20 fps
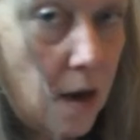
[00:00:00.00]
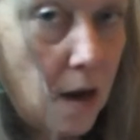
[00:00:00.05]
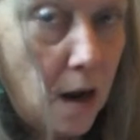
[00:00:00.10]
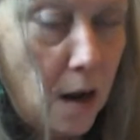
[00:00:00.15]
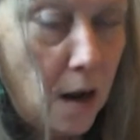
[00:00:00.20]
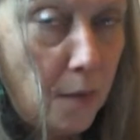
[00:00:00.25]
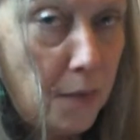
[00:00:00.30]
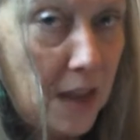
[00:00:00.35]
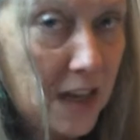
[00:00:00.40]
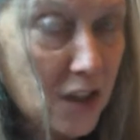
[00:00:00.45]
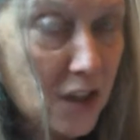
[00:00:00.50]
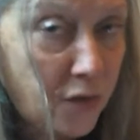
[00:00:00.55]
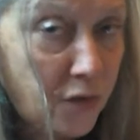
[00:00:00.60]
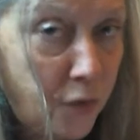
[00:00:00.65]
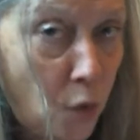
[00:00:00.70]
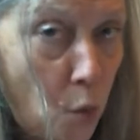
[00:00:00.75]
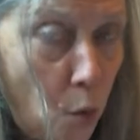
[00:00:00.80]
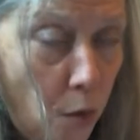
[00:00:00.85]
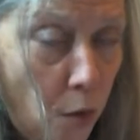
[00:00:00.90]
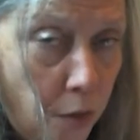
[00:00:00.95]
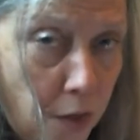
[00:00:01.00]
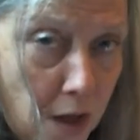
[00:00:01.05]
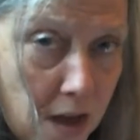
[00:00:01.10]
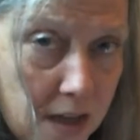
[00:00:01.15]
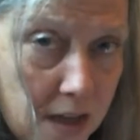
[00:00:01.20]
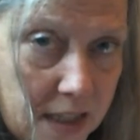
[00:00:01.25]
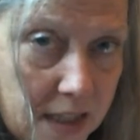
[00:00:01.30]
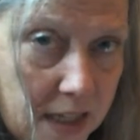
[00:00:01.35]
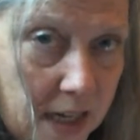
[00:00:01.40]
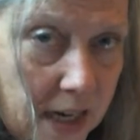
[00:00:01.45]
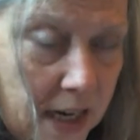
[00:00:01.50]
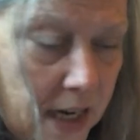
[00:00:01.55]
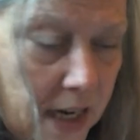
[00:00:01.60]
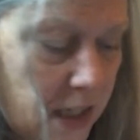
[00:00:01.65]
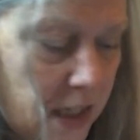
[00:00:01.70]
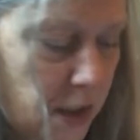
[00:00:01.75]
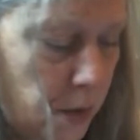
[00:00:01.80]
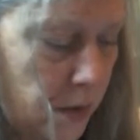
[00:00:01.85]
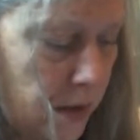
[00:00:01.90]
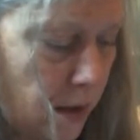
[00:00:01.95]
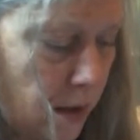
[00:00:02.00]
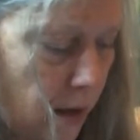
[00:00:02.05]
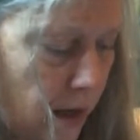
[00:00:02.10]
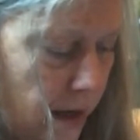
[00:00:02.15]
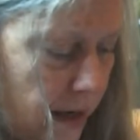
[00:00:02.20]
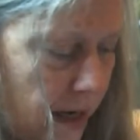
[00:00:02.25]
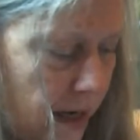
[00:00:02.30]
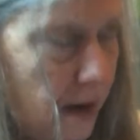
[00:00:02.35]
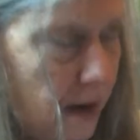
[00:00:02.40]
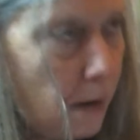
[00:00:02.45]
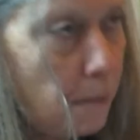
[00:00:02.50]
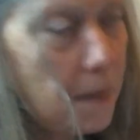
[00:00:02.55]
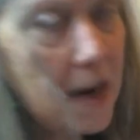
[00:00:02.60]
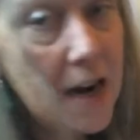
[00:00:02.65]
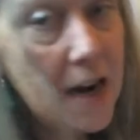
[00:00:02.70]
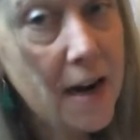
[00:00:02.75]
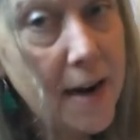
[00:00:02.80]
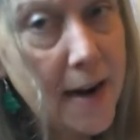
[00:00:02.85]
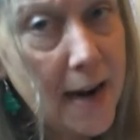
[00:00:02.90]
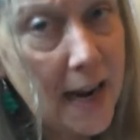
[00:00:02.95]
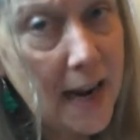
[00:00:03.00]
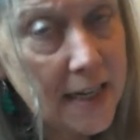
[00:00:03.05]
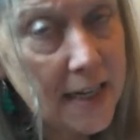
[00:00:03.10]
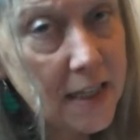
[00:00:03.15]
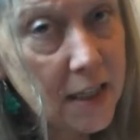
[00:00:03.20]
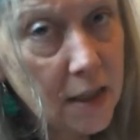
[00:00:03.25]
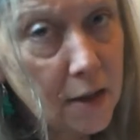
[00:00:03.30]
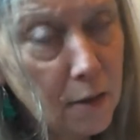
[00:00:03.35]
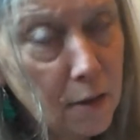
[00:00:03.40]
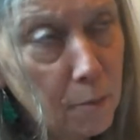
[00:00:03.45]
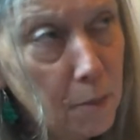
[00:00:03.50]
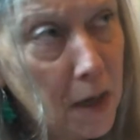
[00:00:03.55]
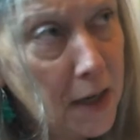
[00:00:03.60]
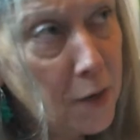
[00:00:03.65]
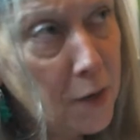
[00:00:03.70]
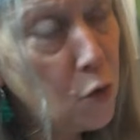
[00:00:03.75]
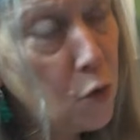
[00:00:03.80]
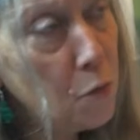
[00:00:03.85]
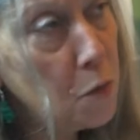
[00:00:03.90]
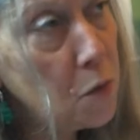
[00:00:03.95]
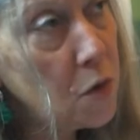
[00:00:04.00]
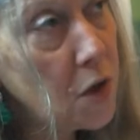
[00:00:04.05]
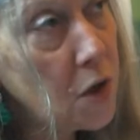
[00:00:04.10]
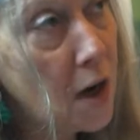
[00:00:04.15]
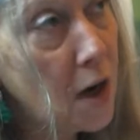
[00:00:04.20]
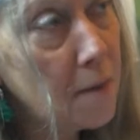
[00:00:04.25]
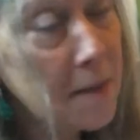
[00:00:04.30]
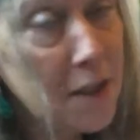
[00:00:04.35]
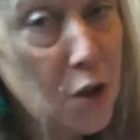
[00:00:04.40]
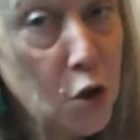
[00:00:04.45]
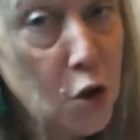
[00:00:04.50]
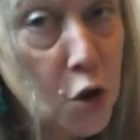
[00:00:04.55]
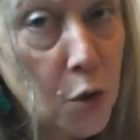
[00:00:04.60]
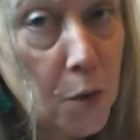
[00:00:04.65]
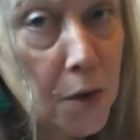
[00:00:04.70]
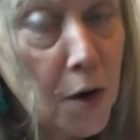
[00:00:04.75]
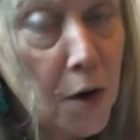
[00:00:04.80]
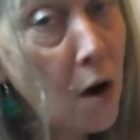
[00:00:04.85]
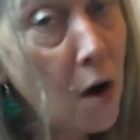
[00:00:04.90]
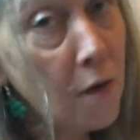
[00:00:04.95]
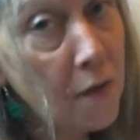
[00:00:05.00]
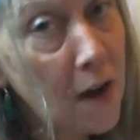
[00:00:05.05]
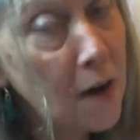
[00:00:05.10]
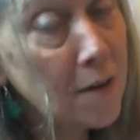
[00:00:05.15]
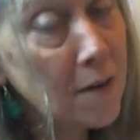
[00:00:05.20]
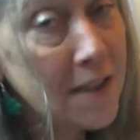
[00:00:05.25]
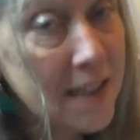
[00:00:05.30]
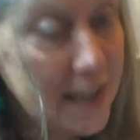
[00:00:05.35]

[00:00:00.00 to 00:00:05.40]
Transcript: And that's 4:30 here, so it's a little bit later than my normal time. It's 2.5 hours